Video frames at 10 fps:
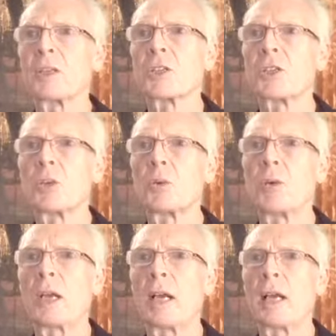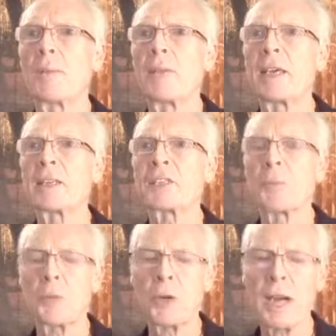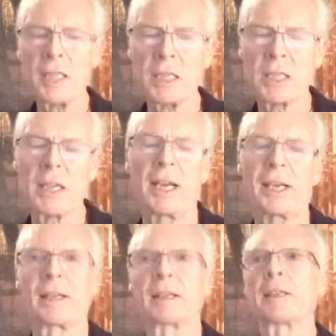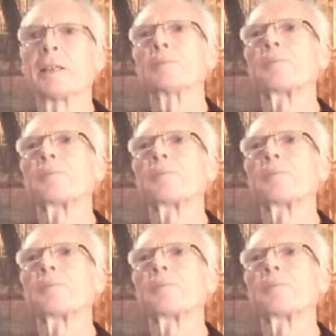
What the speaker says: So it suppresses that anger.